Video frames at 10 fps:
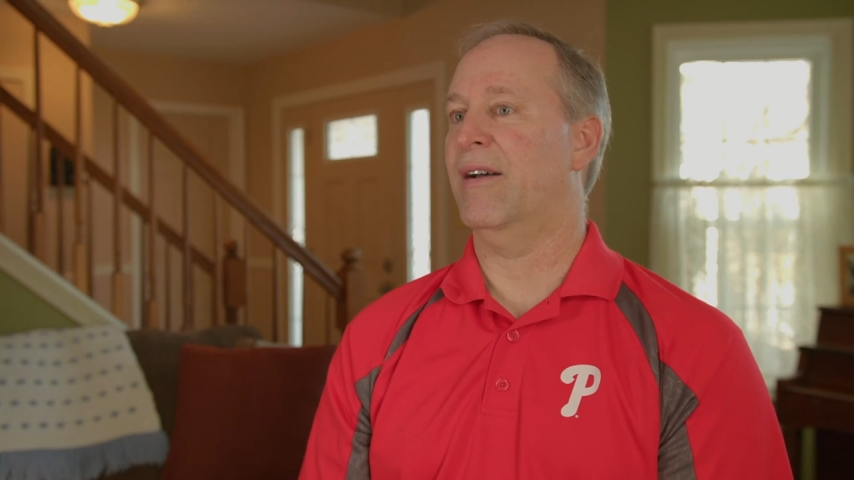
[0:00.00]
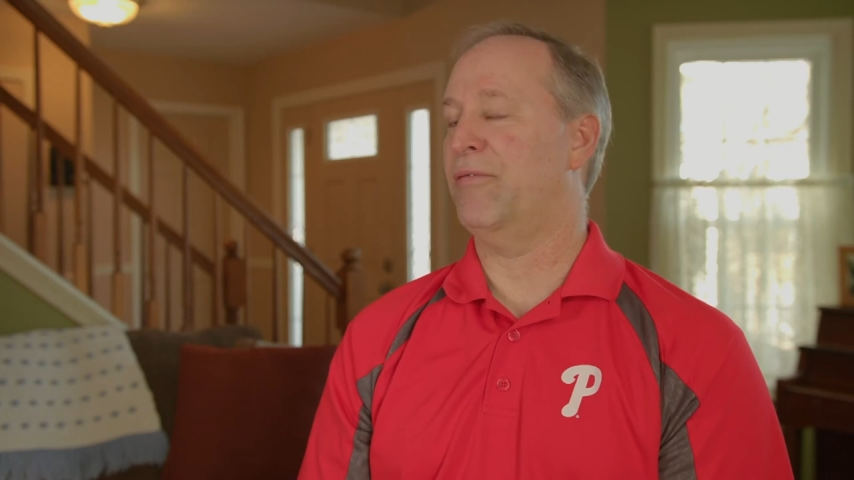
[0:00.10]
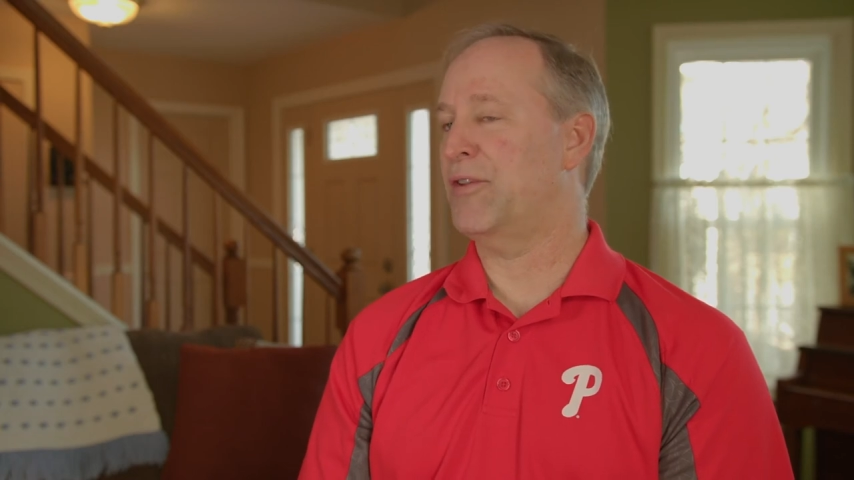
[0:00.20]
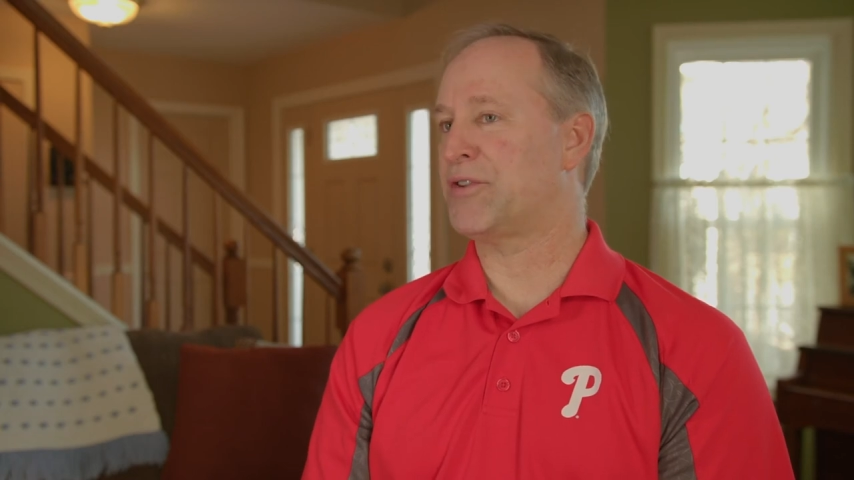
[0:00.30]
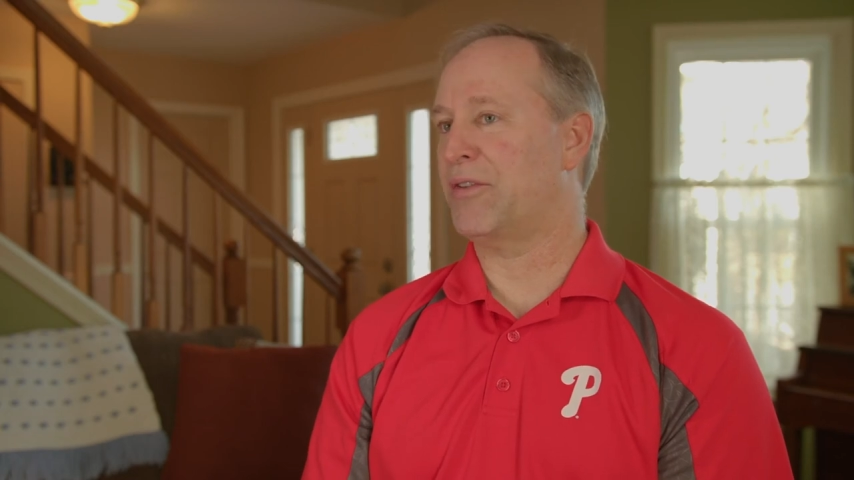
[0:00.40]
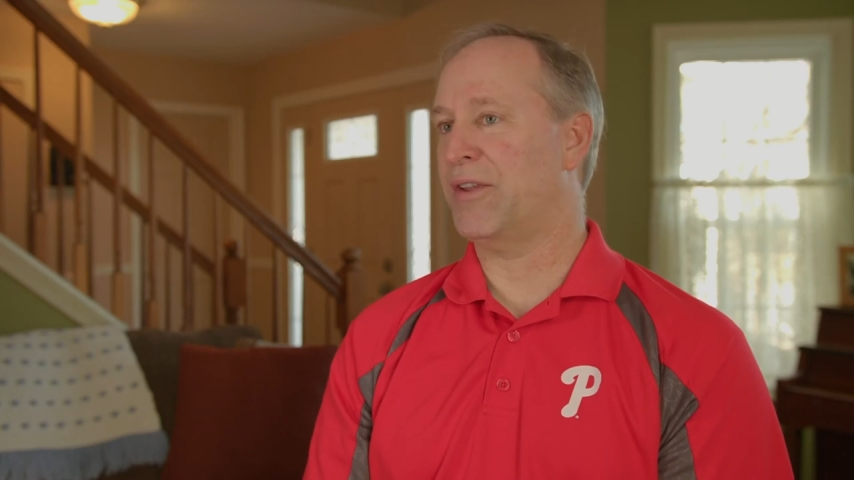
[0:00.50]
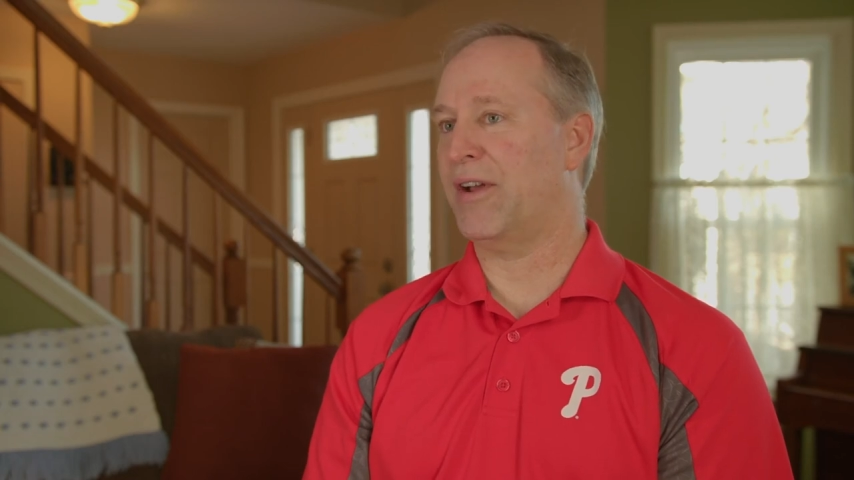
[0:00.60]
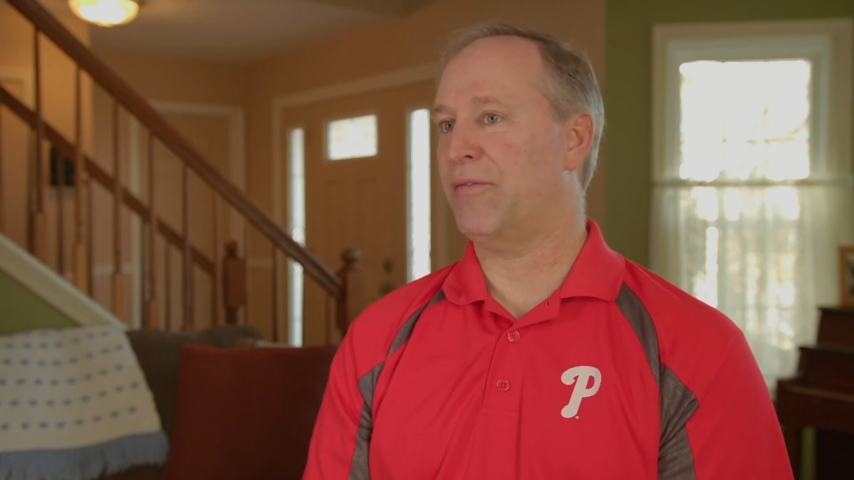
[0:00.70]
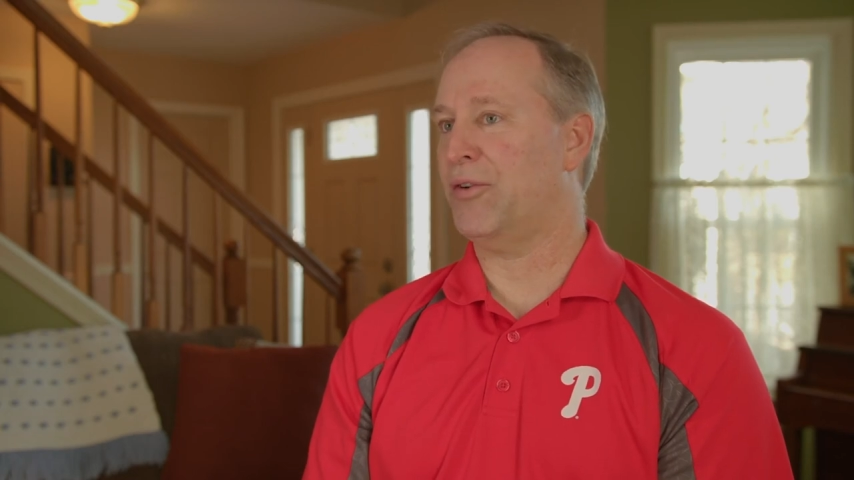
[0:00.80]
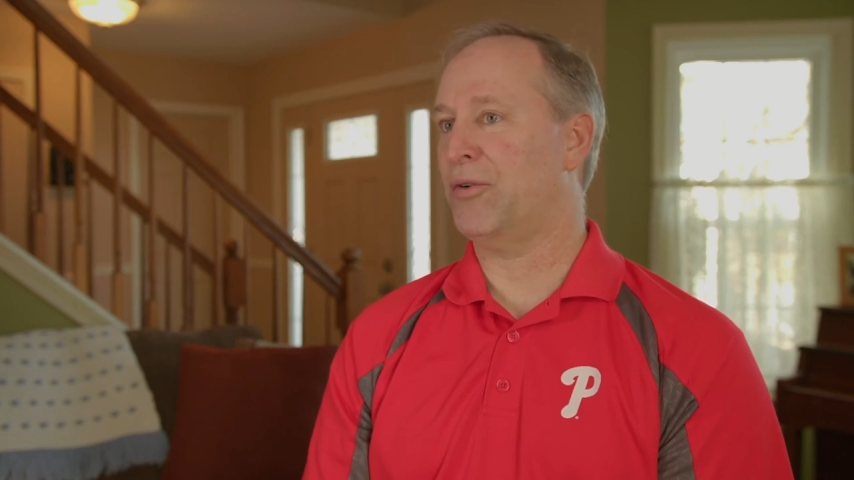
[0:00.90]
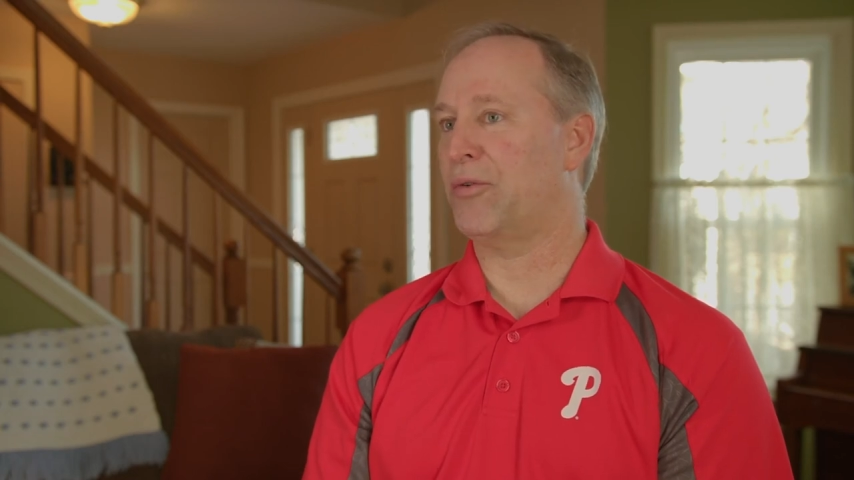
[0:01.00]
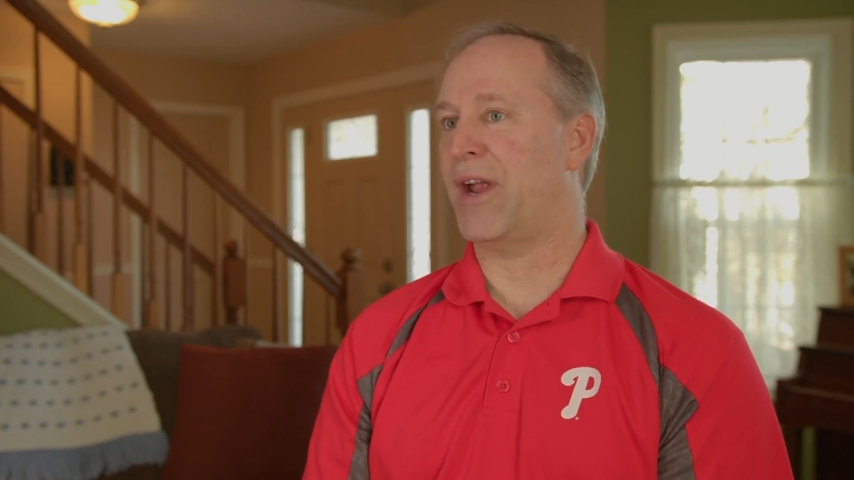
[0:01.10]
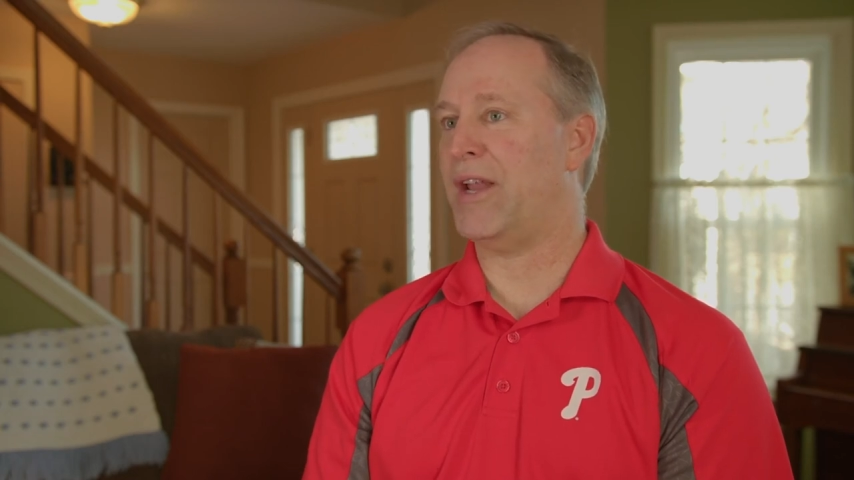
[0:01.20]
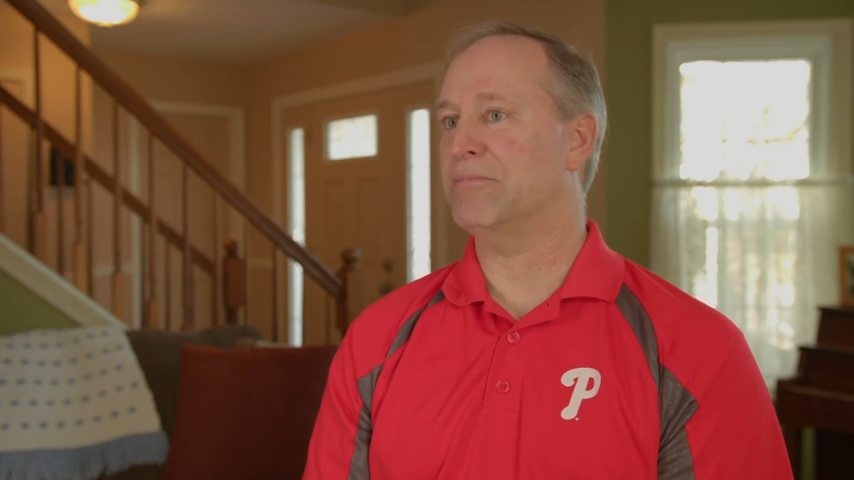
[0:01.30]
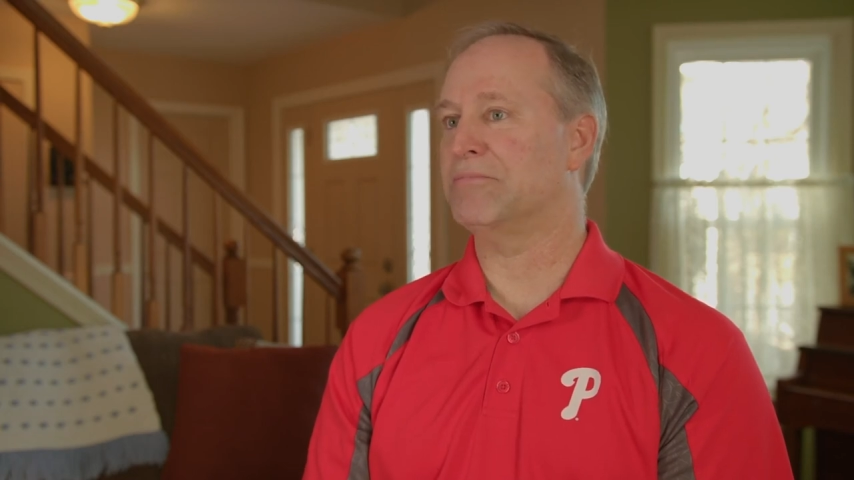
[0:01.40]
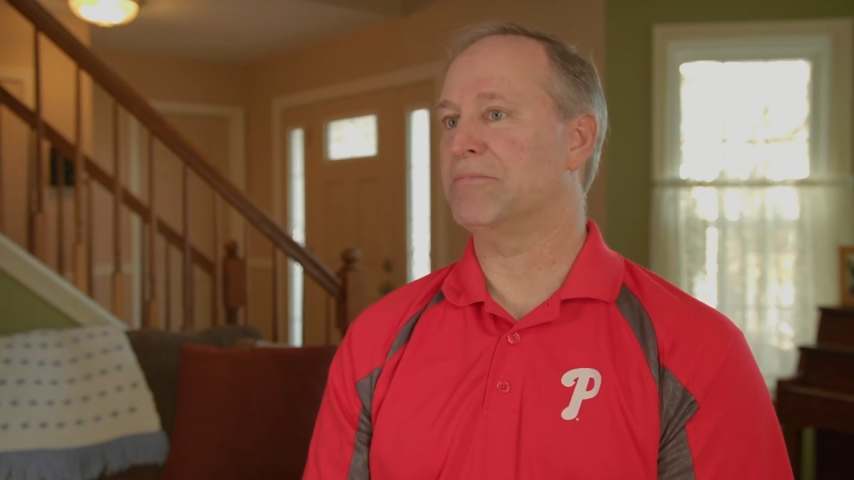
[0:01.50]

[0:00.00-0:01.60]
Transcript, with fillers: Physically, I feel great.